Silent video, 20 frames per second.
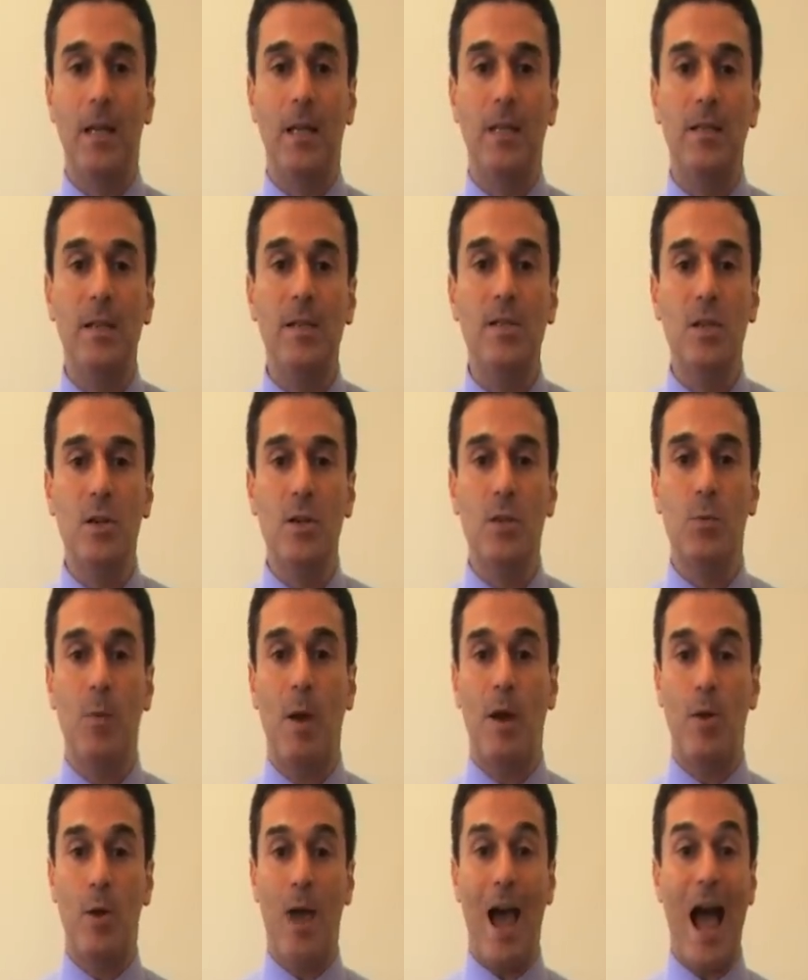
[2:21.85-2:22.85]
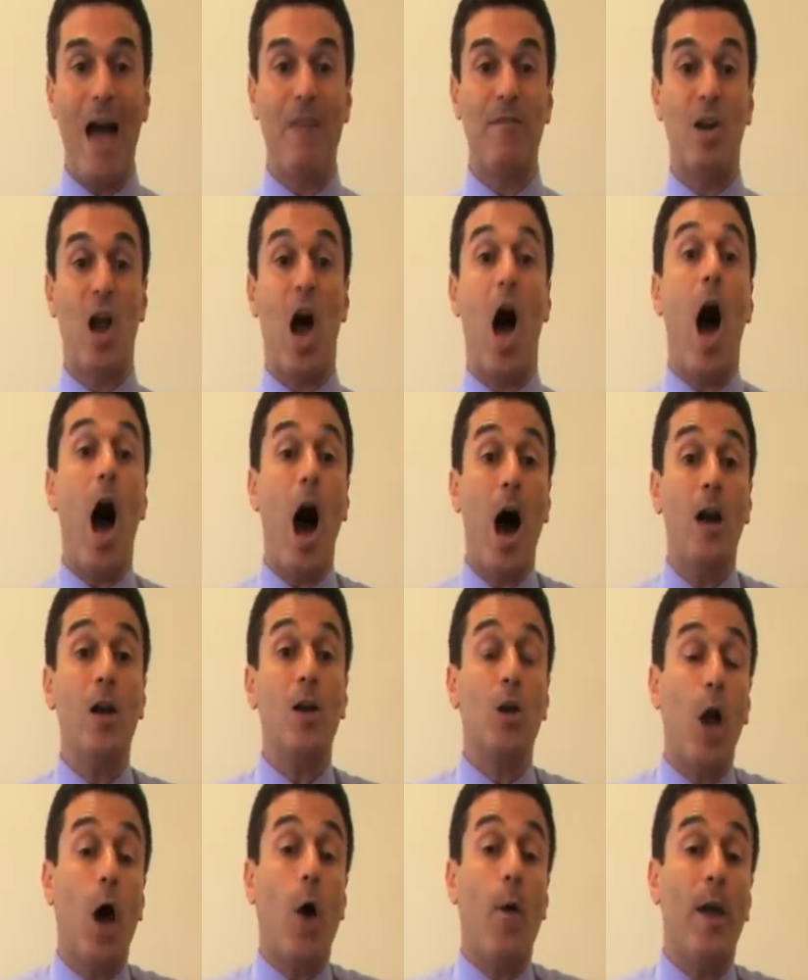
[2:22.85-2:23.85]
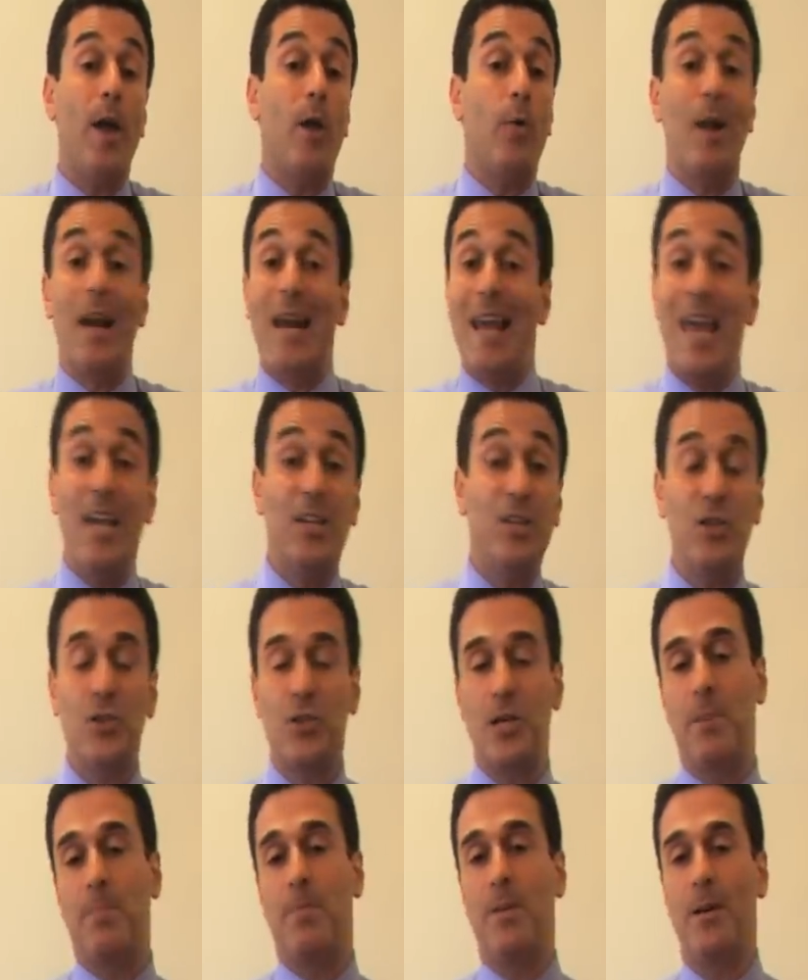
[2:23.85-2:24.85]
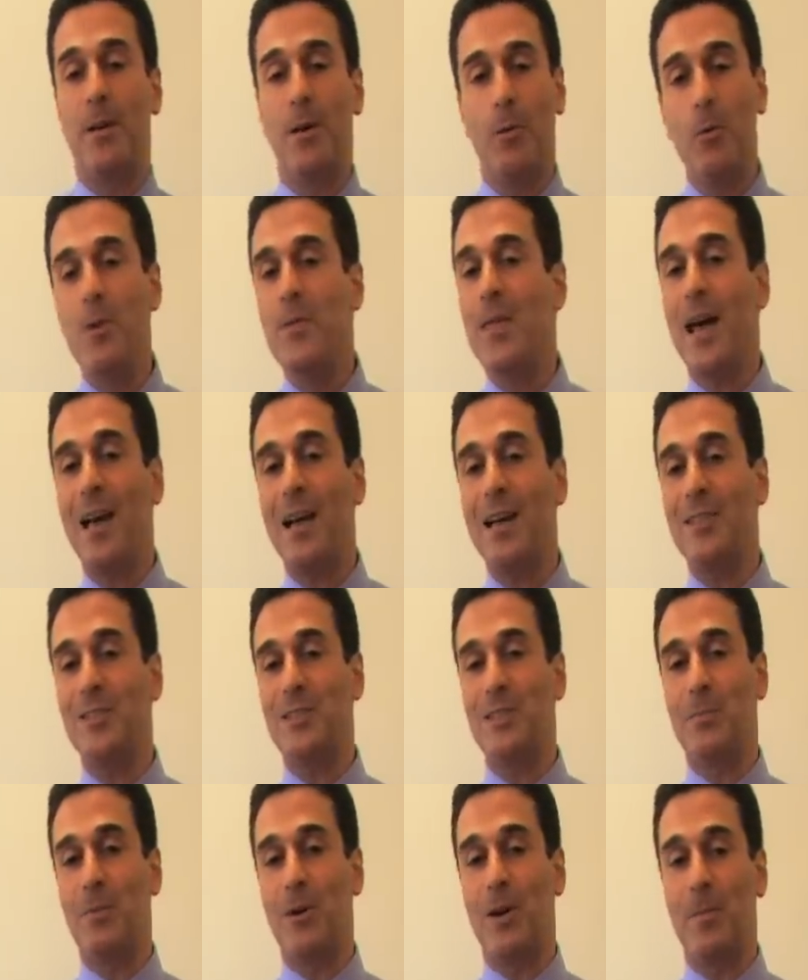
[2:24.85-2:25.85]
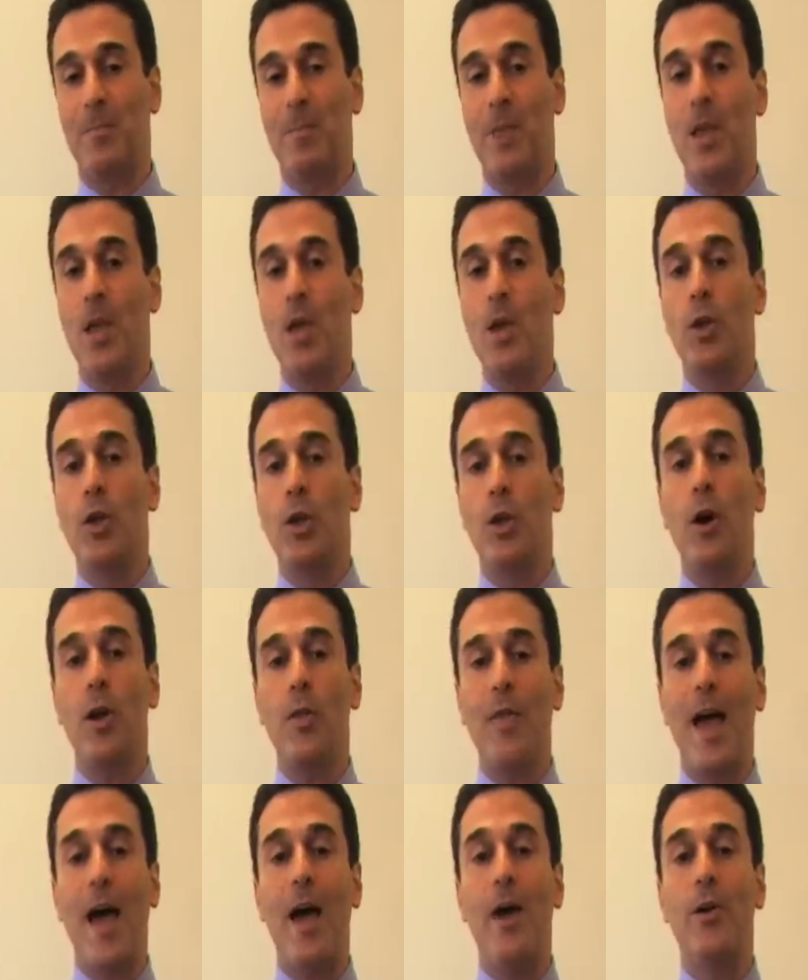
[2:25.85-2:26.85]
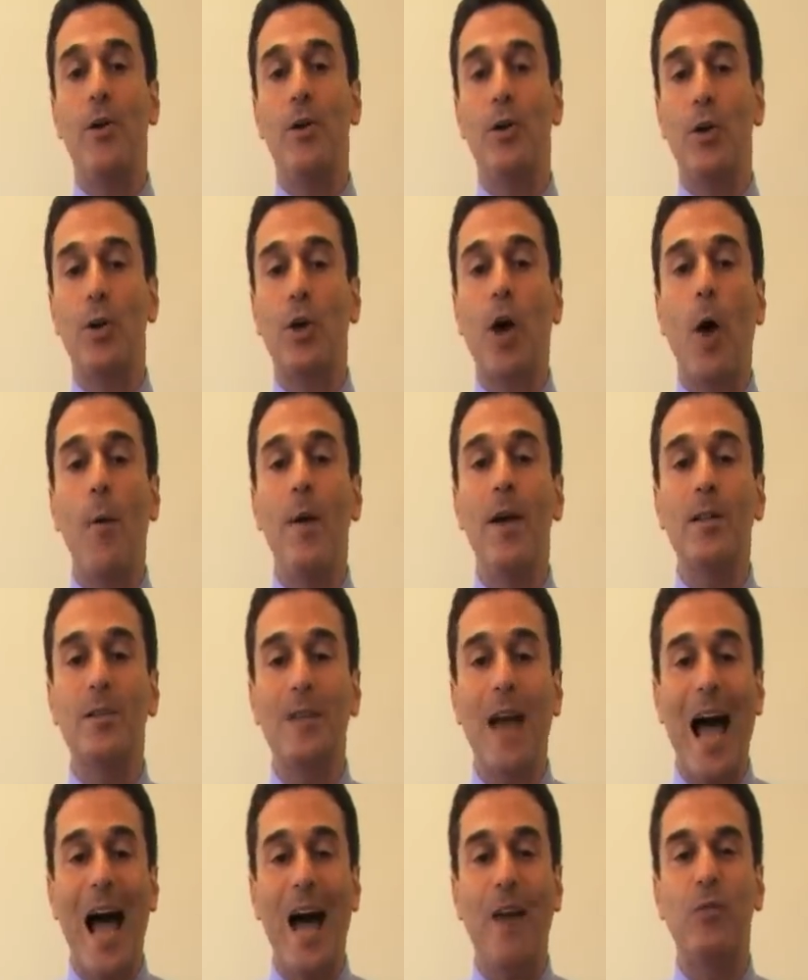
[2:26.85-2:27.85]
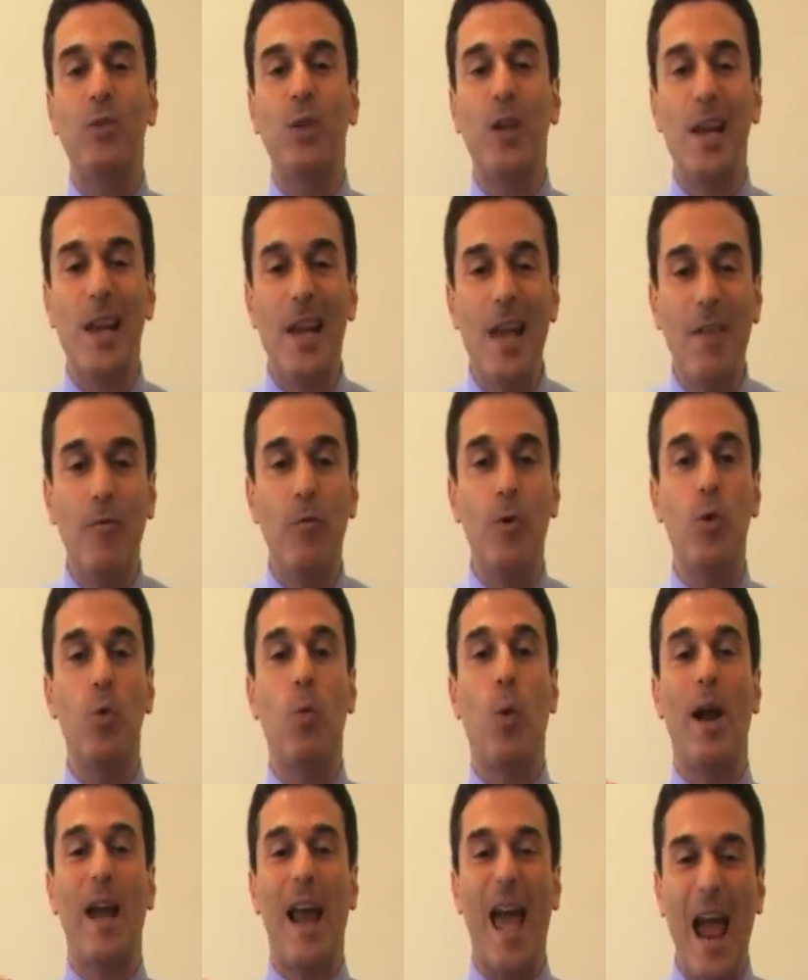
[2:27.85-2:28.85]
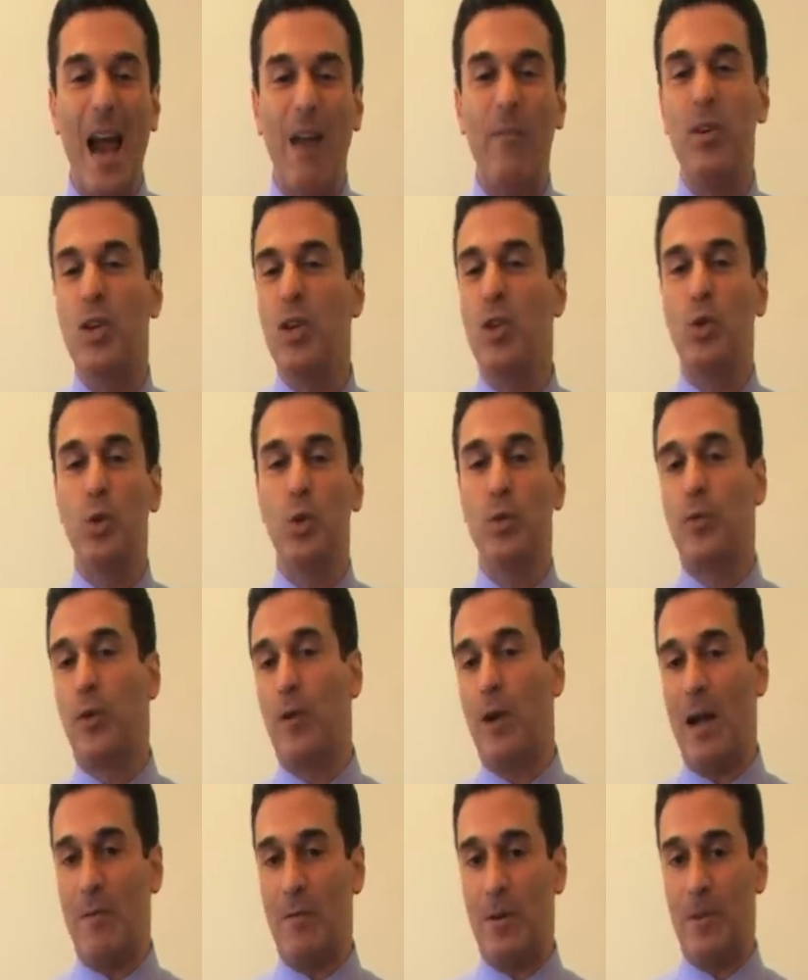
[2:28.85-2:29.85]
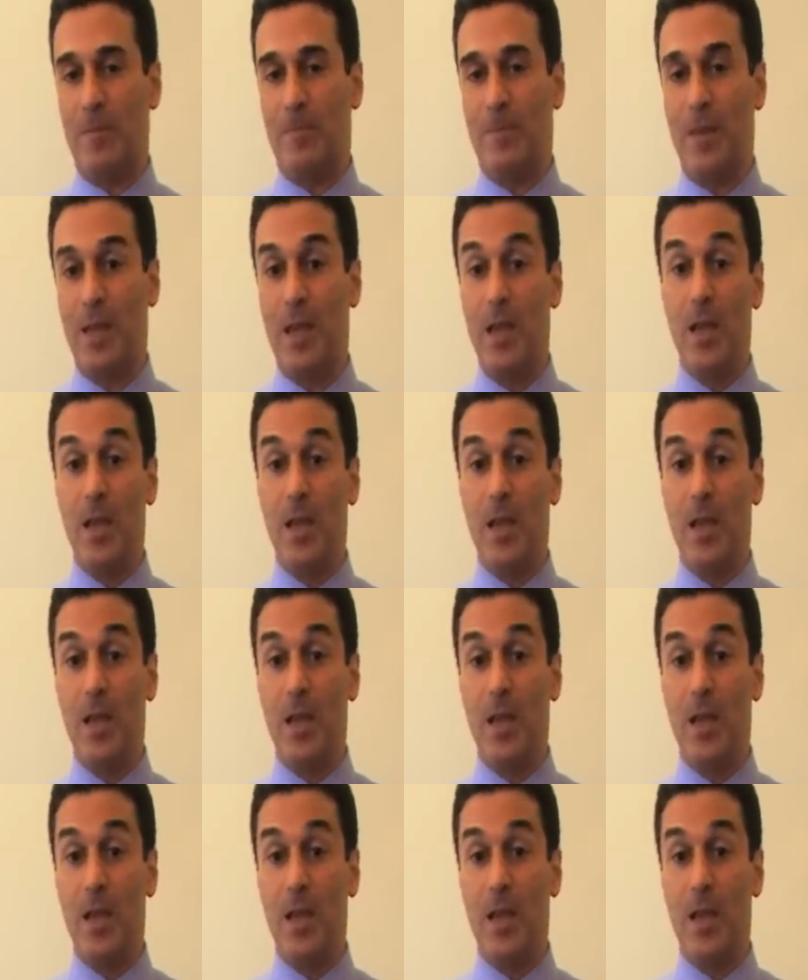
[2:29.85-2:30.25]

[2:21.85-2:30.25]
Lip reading: This is used when you have an ongoing relationship with that customer. You know that you're going to have to live with whatever you do forever.